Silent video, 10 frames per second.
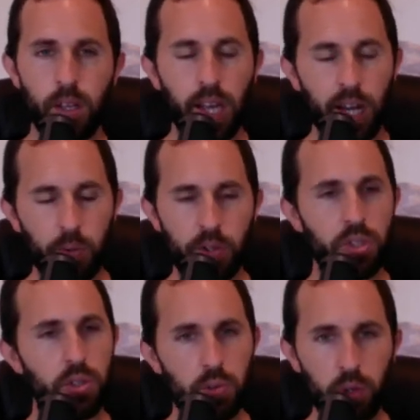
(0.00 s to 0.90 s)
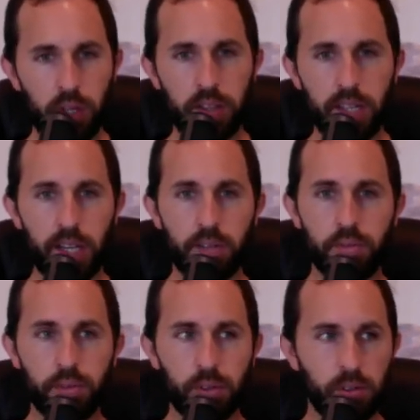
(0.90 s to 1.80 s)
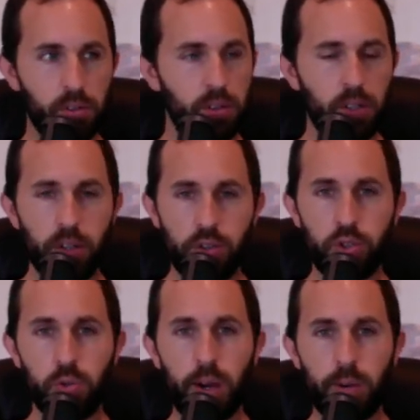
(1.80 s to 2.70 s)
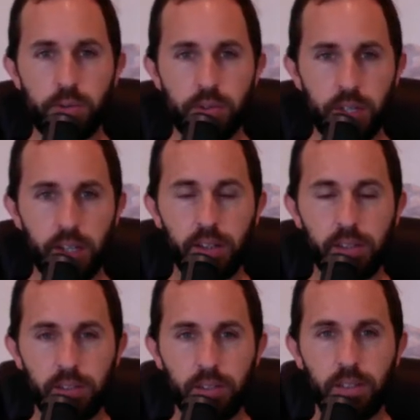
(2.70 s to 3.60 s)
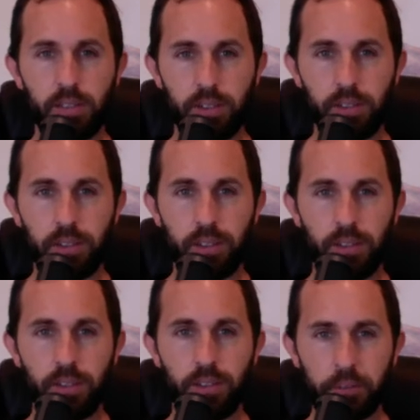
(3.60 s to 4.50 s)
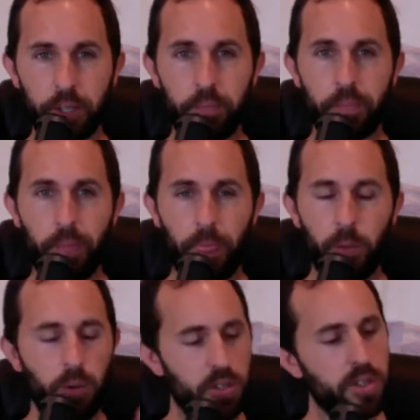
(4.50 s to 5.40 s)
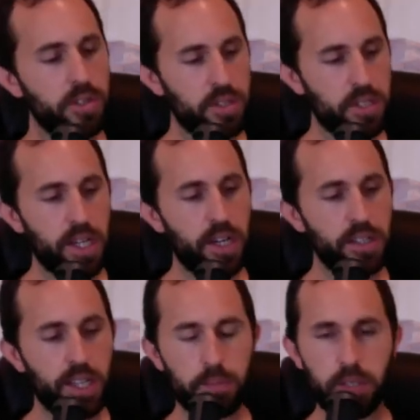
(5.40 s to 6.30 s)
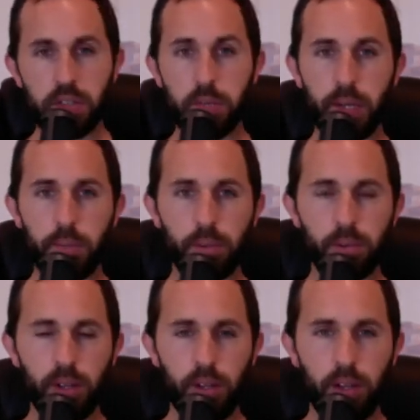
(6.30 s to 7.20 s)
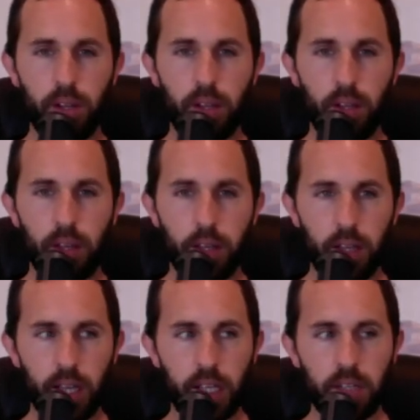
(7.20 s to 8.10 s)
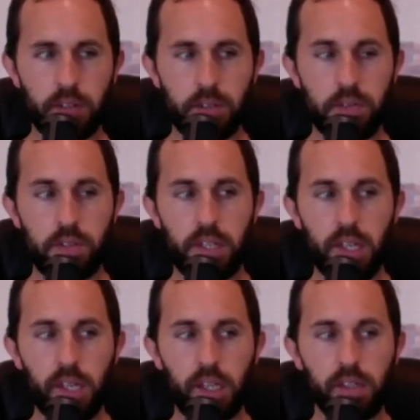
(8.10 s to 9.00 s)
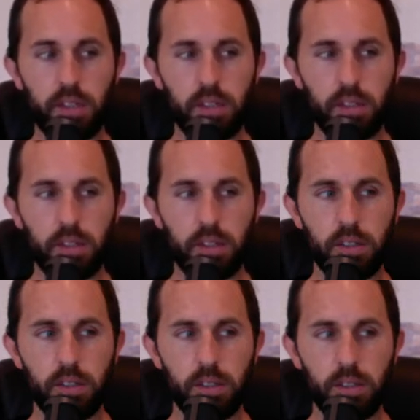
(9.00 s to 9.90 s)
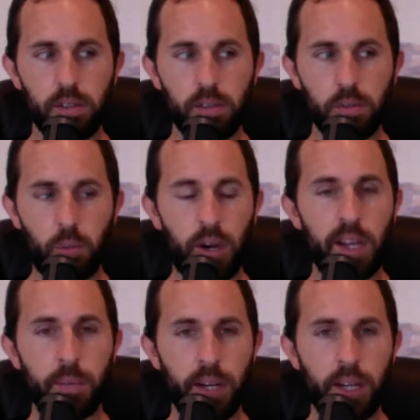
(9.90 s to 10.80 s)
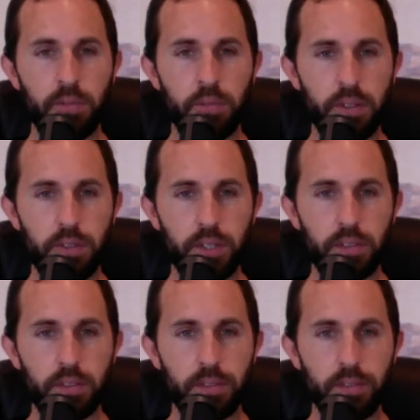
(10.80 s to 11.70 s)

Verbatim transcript: And I want you to look at that for 2 hours a day, all right? I want you to stare at that piece of paper and see, why am I not doing these things?